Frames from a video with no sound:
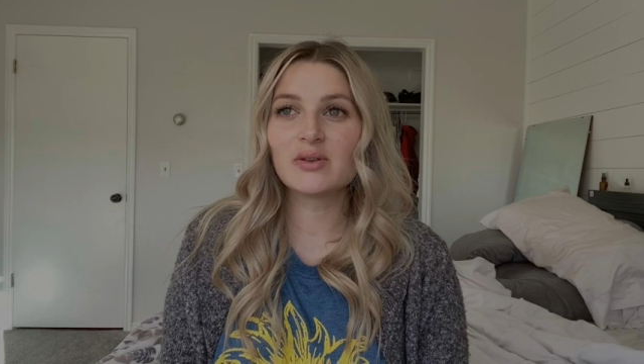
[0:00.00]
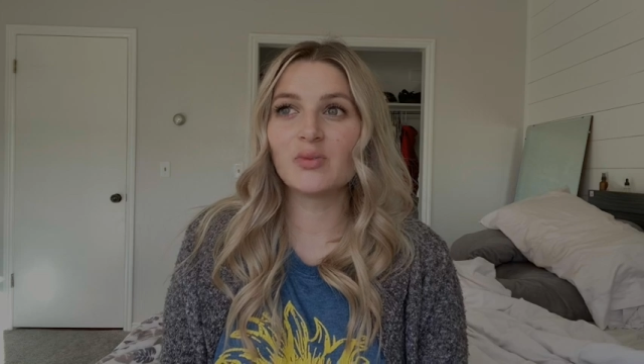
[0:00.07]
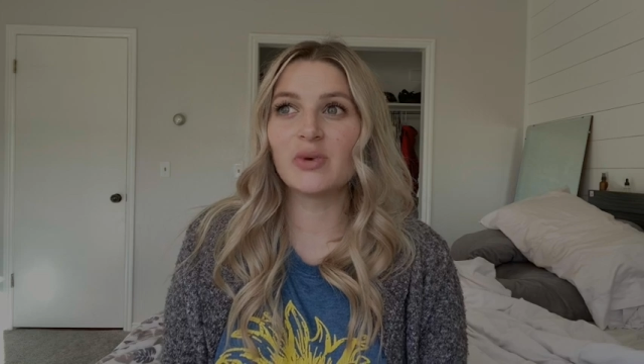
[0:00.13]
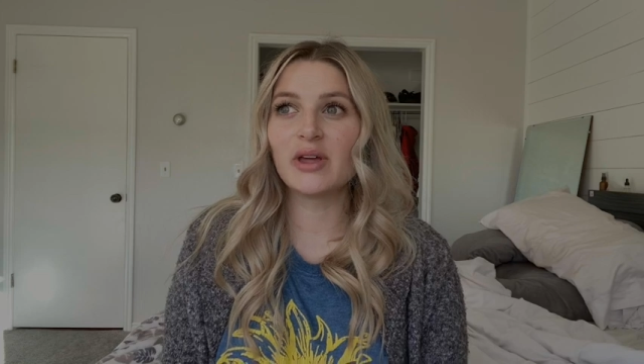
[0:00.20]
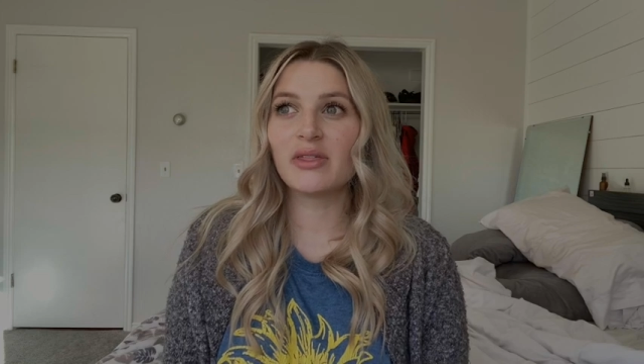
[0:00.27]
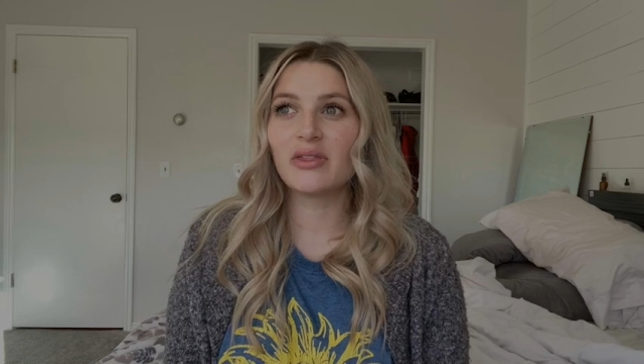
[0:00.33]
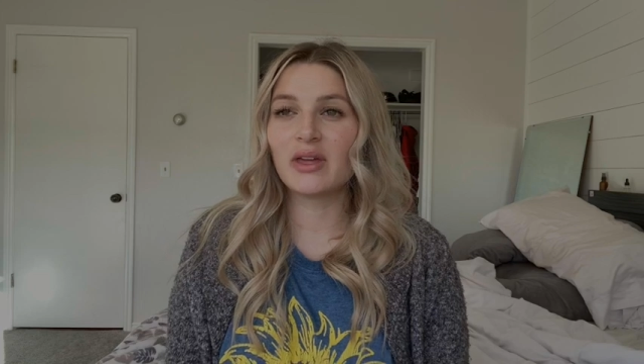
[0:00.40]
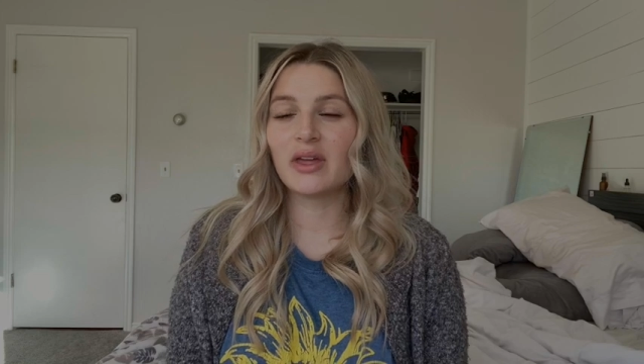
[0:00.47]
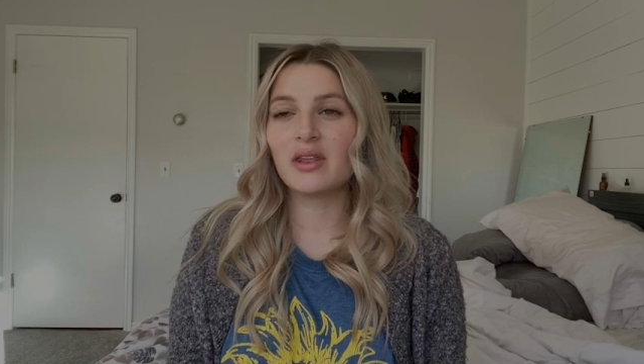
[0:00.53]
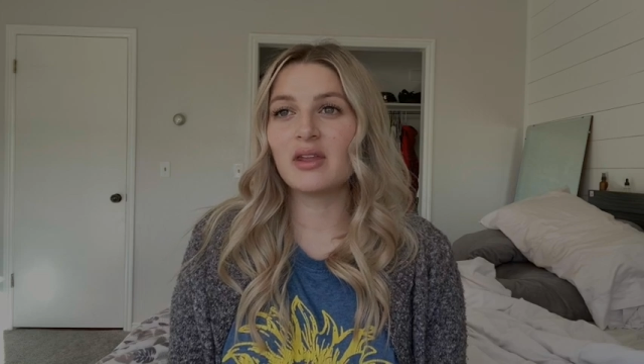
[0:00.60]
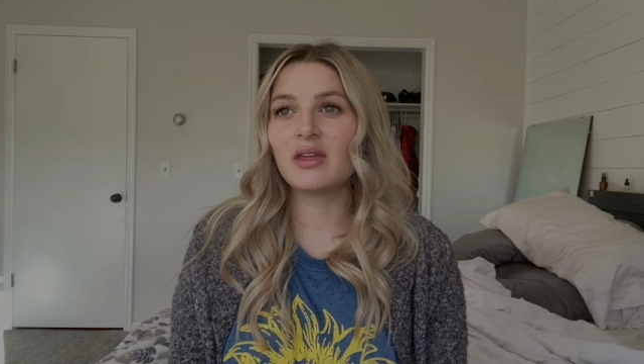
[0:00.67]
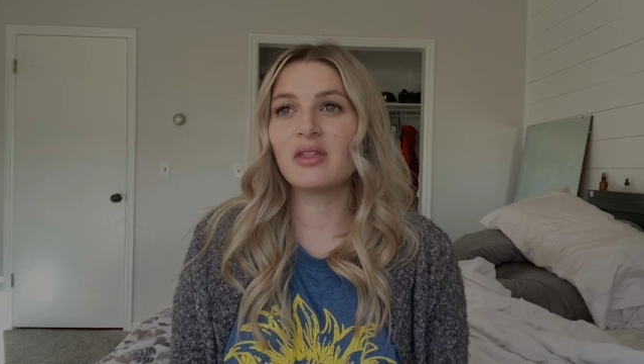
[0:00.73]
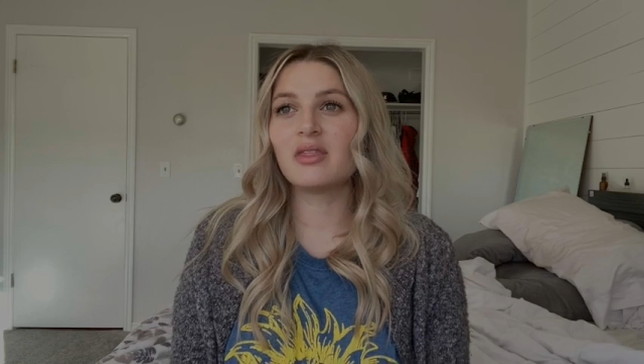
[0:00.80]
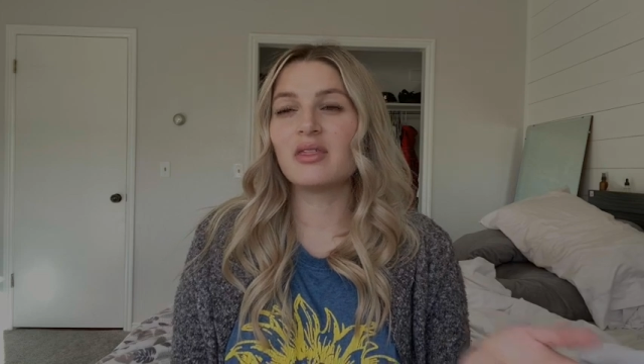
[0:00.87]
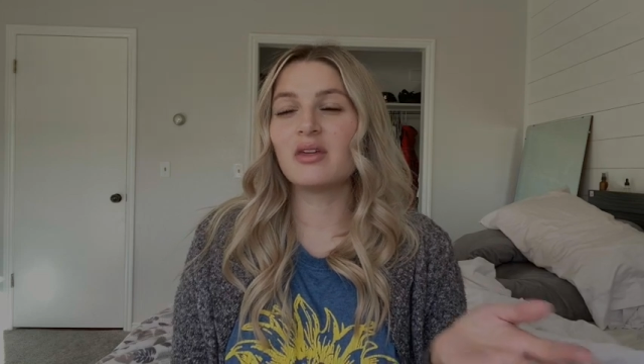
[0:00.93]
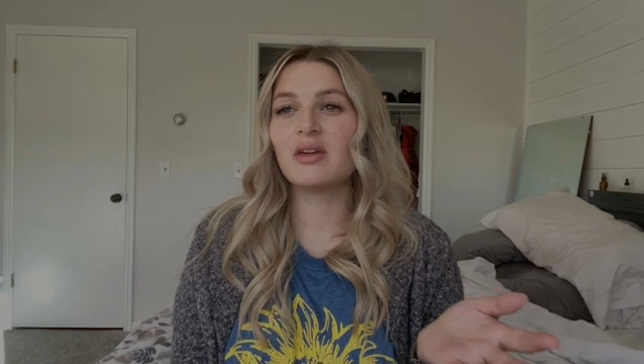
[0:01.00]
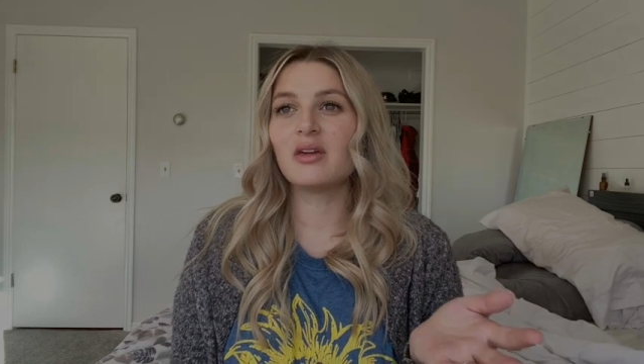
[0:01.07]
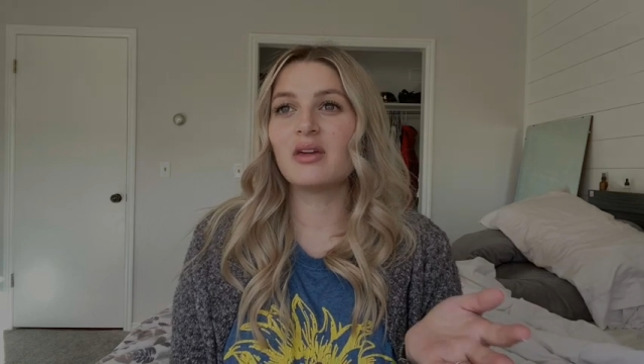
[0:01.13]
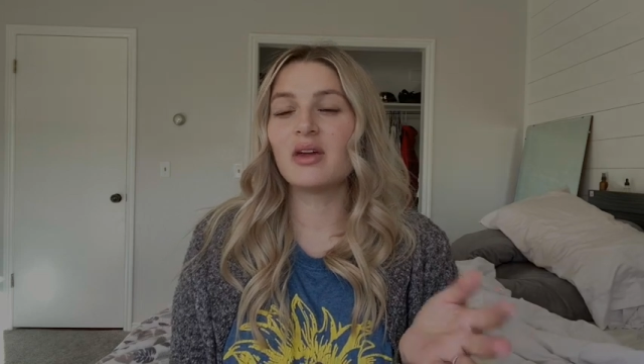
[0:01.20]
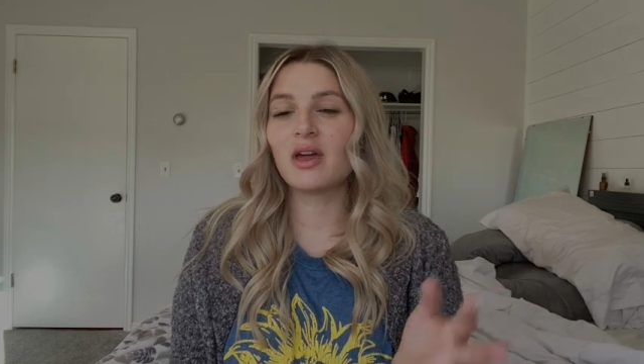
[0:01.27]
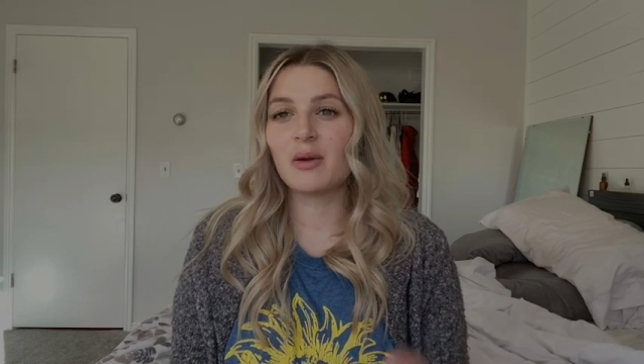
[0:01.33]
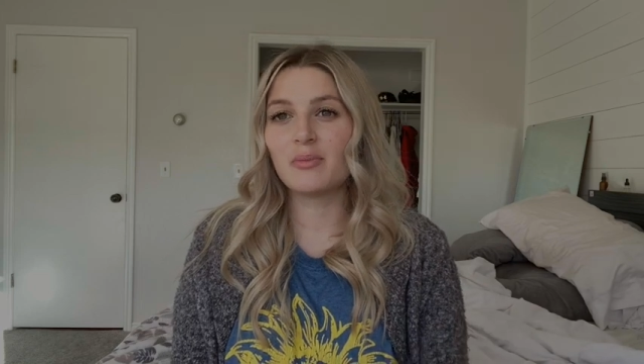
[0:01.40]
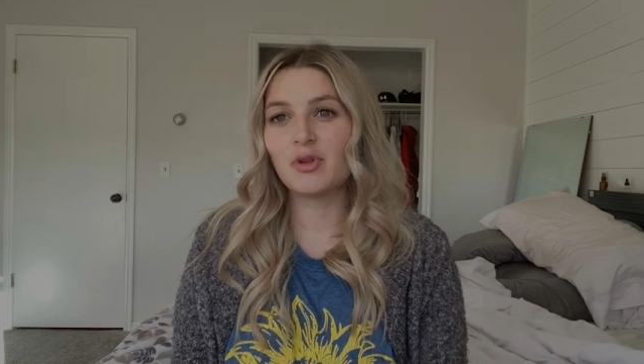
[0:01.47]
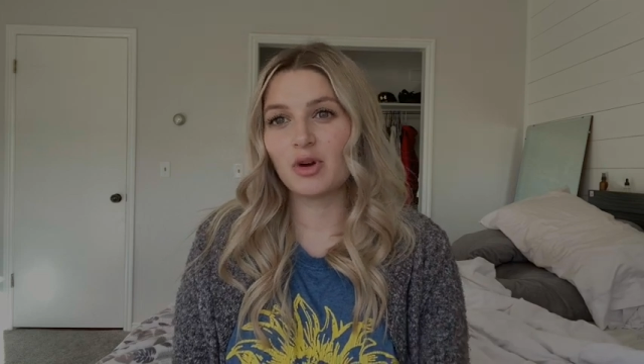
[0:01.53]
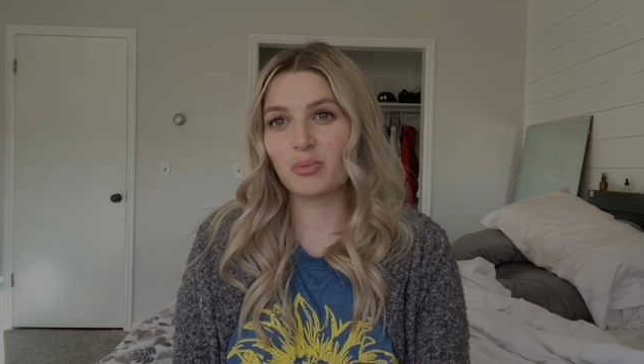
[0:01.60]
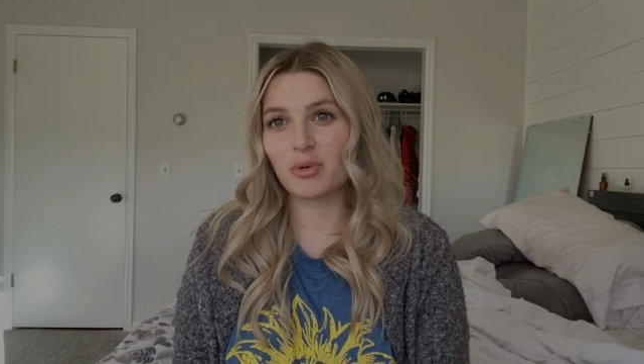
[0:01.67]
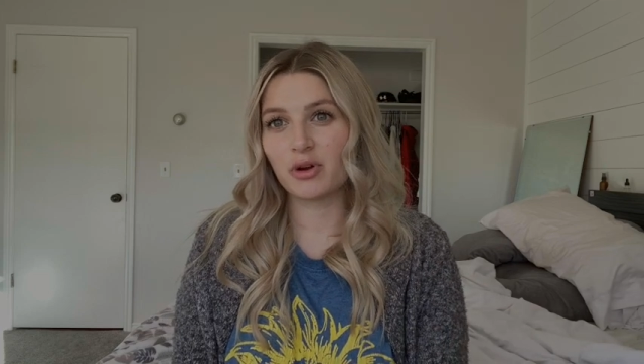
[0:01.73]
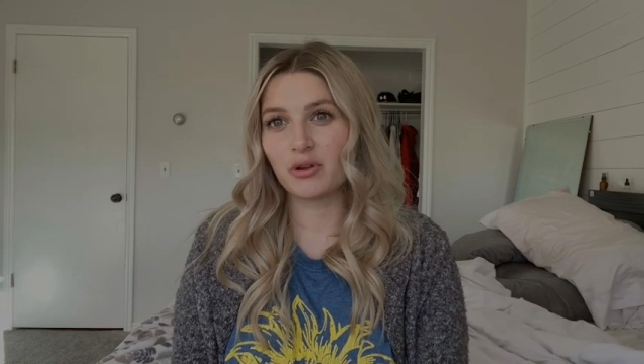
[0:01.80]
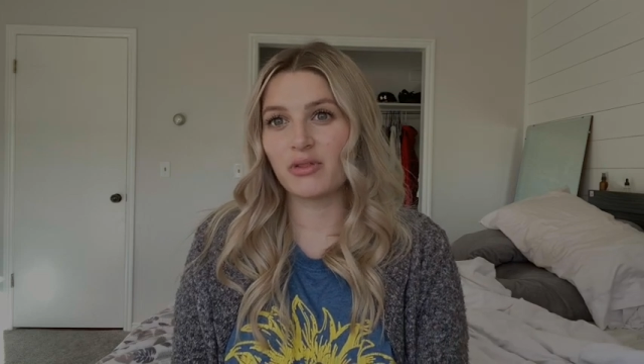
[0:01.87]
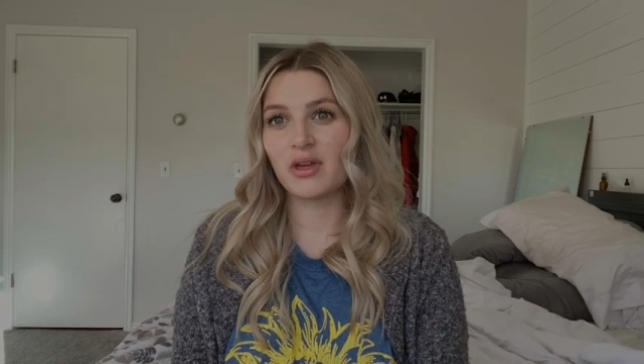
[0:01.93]
within the hypno
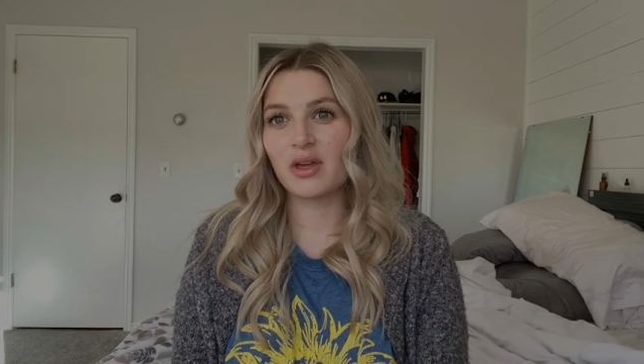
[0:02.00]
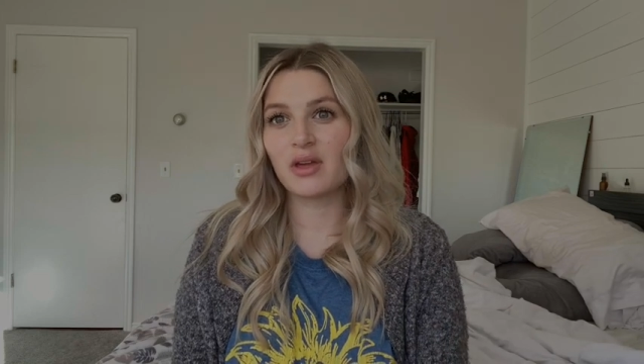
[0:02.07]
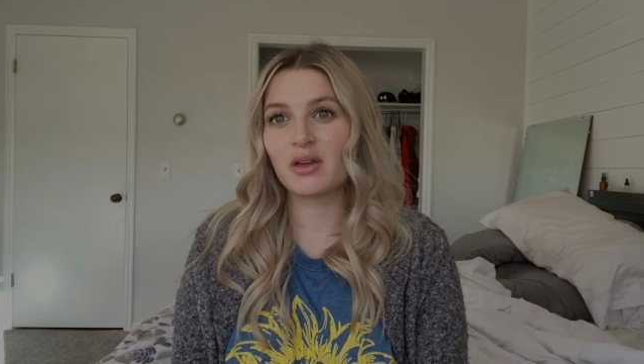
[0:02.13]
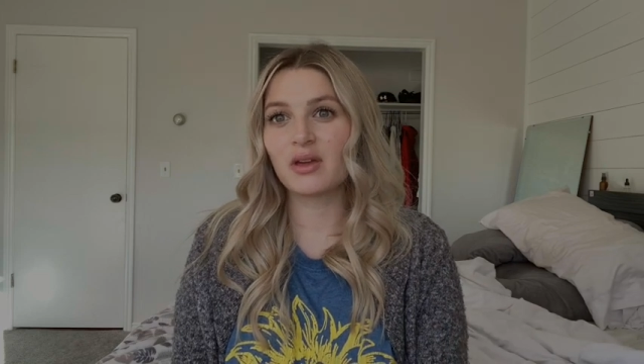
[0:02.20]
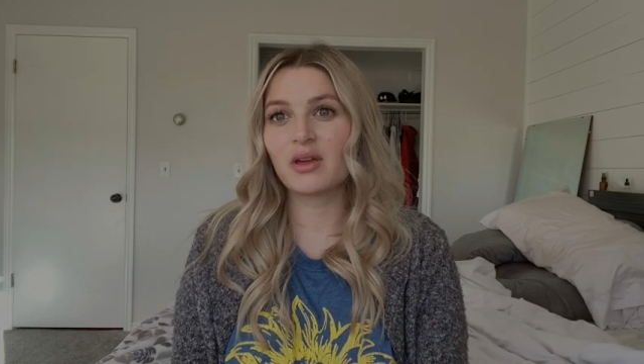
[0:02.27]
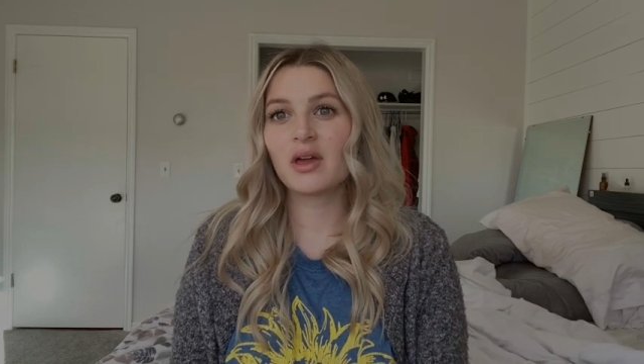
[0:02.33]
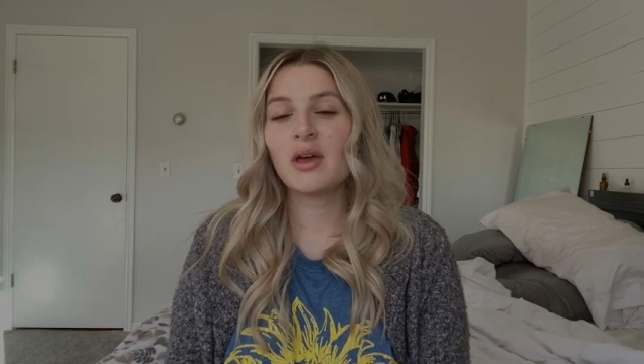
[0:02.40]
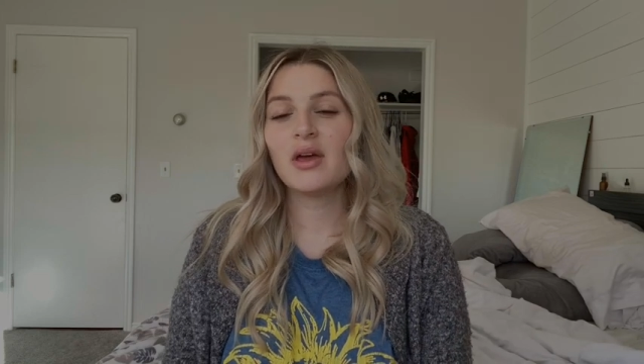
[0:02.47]
birthing